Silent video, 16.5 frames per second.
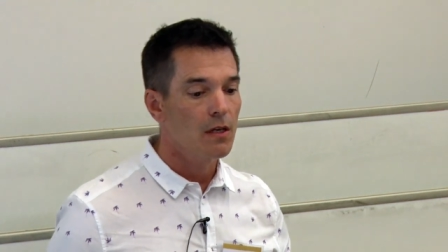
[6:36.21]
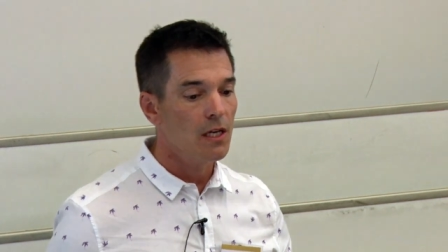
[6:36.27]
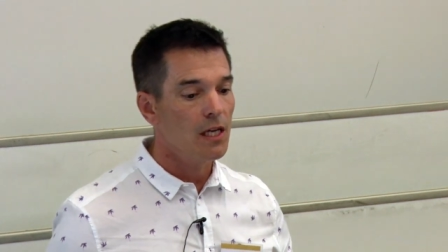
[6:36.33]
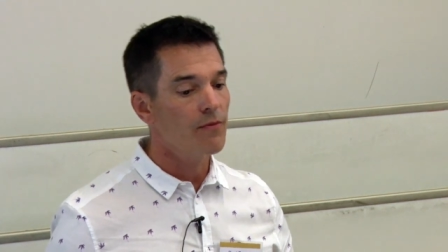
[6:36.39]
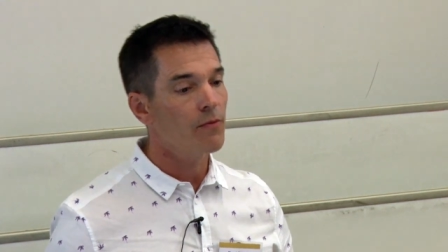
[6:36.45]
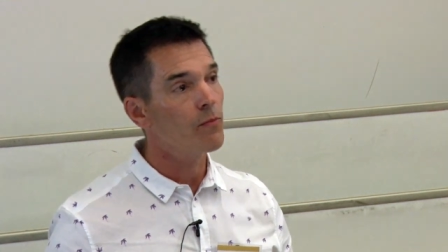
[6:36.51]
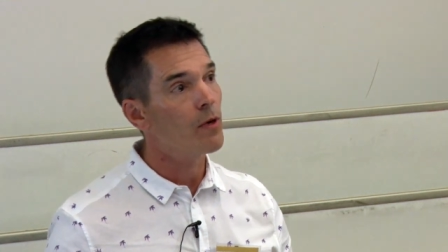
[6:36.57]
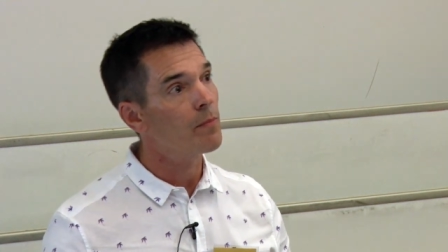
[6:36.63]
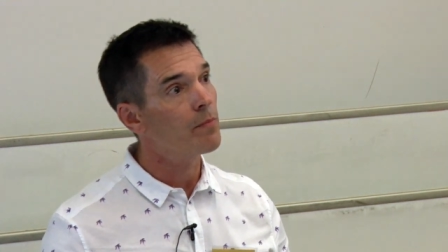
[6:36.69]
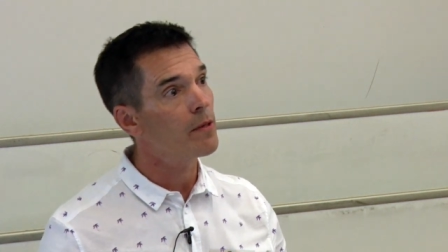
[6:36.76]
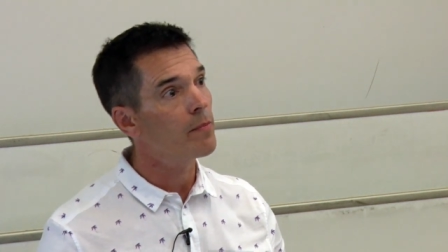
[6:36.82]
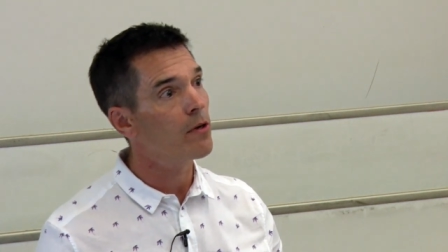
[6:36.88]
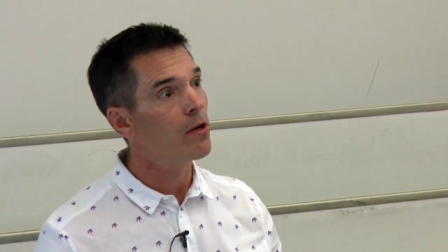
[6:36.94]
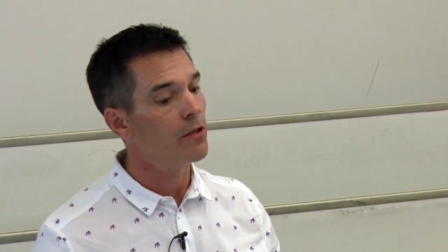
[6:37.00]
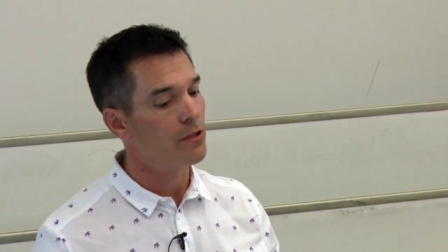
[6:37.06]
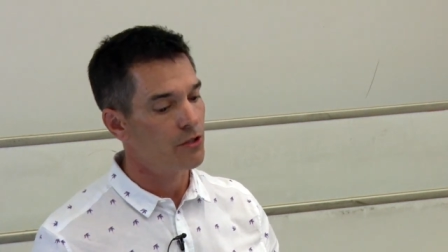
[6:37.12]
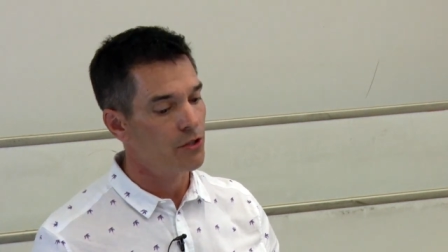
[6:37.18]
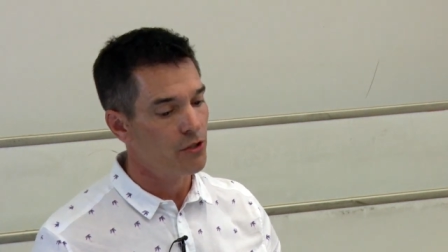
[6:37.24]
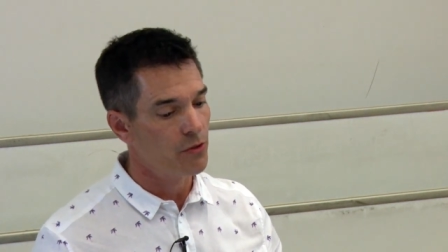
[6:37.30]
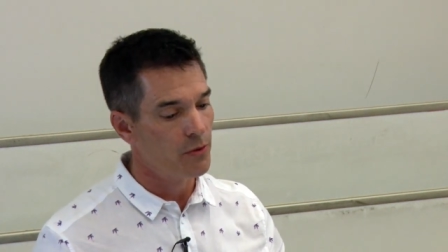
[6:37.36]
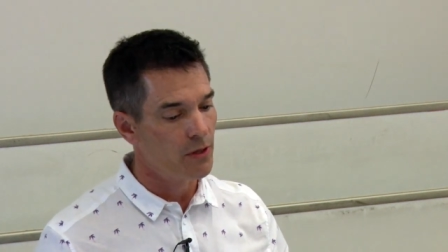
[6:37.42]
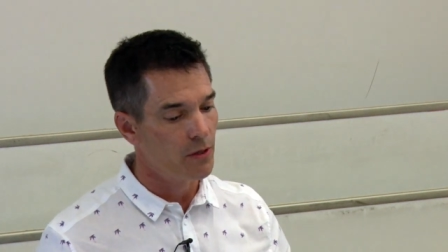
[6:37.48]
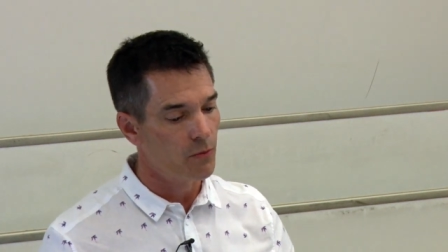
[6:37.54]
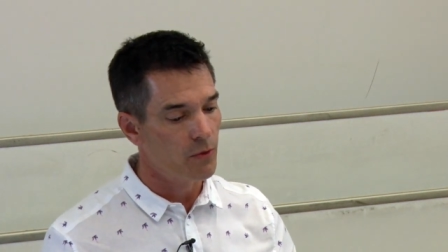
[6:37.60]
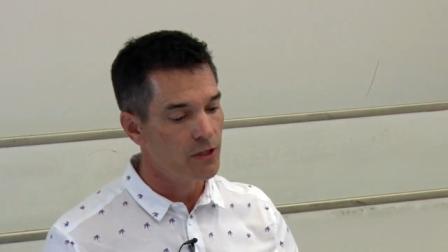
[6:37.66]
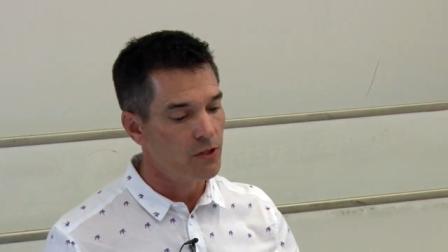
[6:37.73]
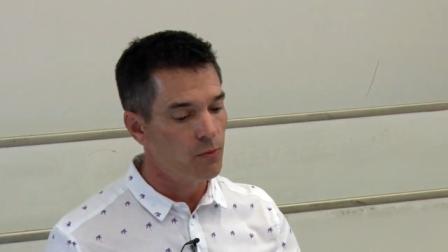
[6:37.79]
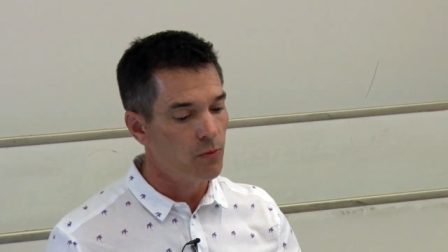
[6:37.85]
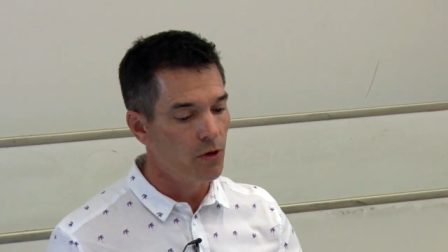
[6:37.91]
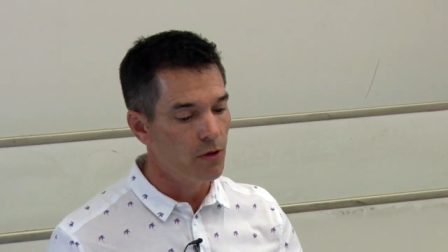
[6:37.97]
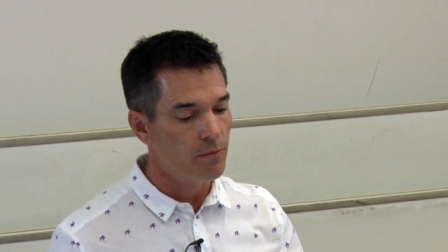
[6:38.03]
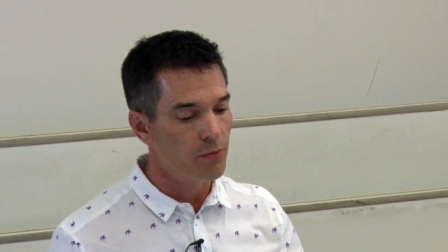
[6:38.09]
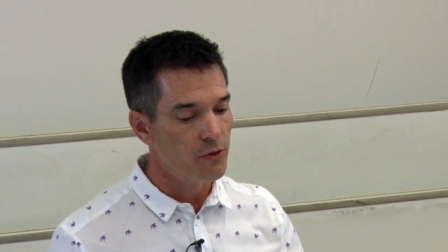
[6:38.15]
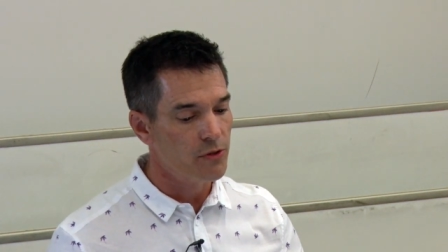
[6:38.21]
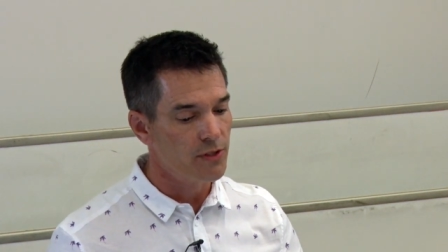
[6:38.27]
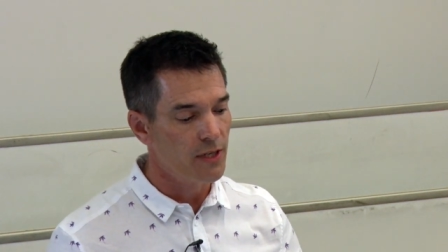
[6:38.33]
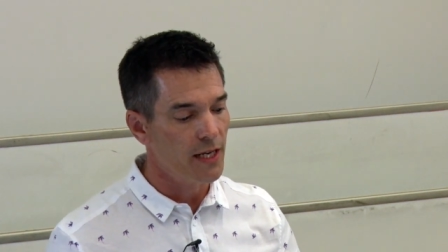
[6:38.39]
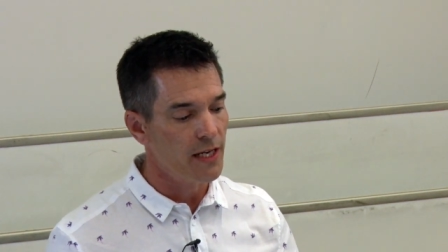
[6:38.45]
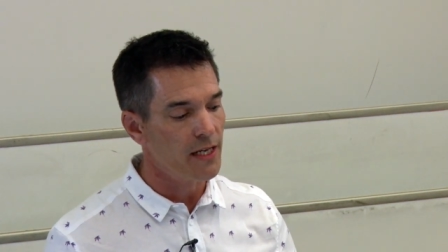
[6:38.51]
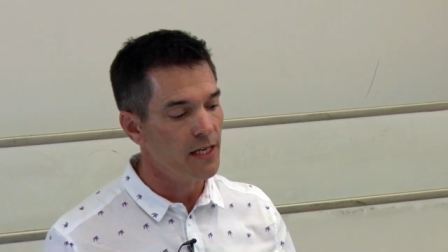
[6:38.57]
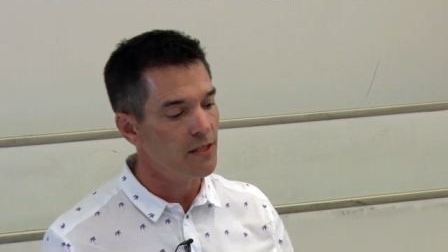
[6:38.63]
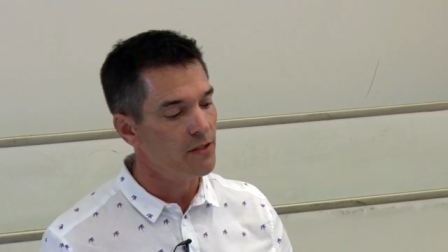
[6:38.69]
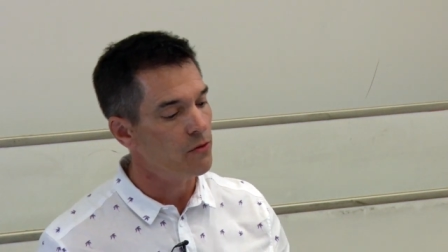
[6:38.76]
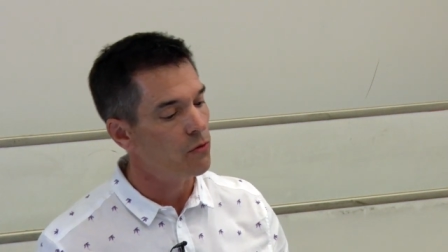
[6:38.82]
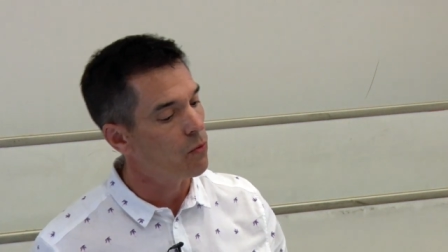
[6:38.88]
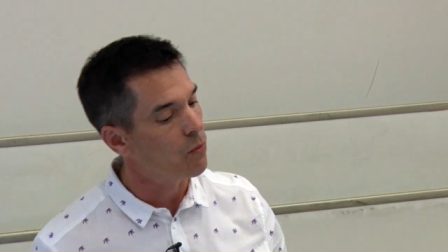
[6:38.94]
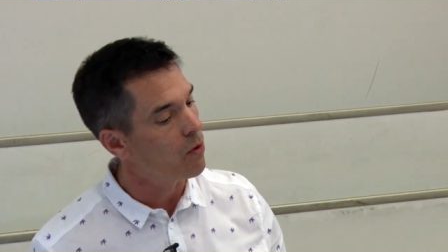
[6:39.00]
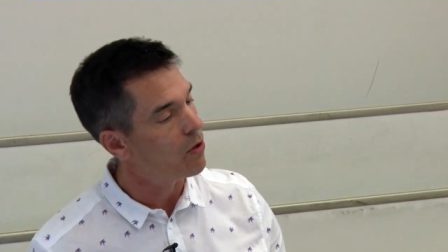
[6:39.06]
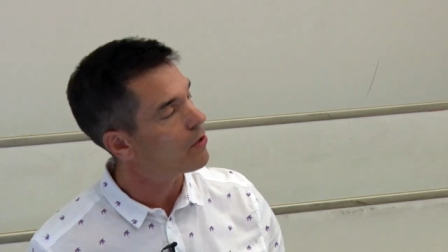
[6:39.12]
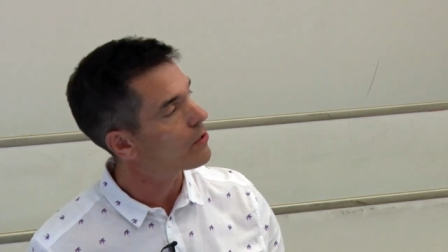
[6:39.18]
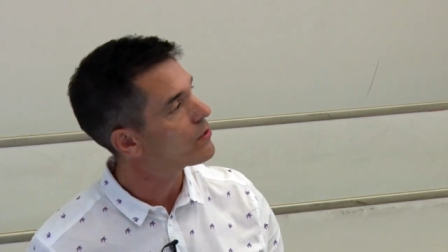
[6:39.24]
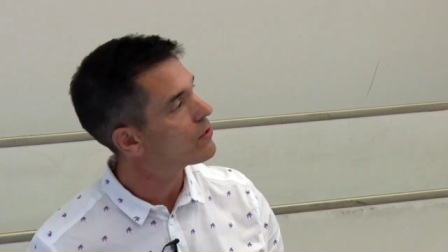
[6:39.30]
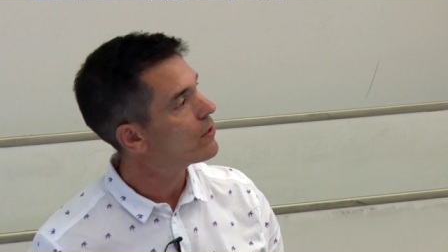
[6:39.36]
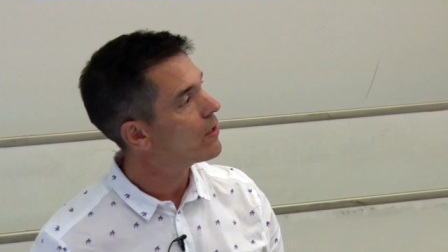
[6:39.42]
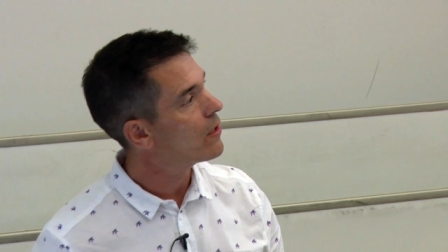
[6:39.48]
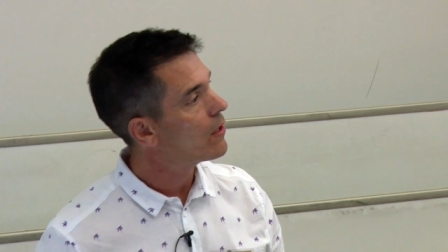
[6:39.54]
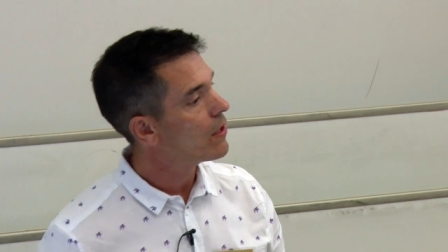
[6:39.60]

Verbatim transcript: even when people aren't sure which one Bruce Lee is or was,